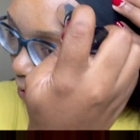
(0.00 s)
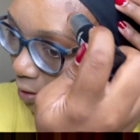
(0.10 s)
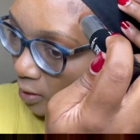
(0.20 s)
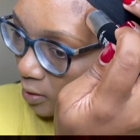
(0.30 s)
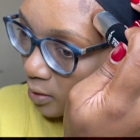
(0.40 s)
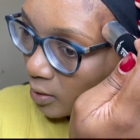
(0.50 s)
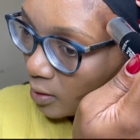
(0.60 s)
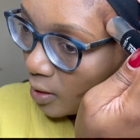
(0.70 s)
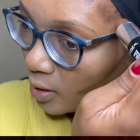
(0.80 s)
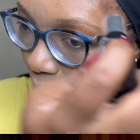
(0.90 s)
guys,
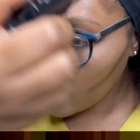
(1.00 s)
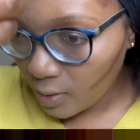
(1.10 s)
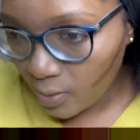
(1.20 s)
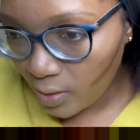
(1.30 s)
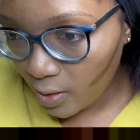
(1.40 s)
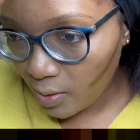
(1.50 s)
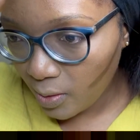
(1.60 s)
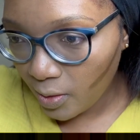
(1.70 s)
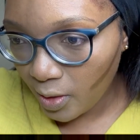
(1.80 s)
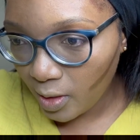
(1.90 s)
just to
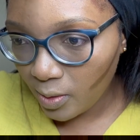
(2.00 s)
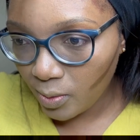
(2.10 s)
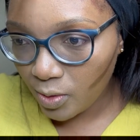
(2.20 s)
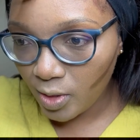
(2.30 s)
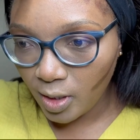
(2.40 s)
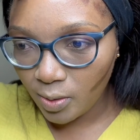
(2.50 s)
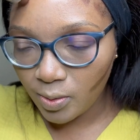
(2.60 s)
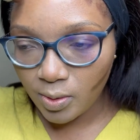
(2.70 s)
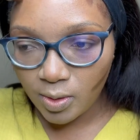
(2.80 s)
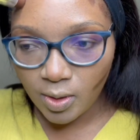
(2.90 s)
create those shadows,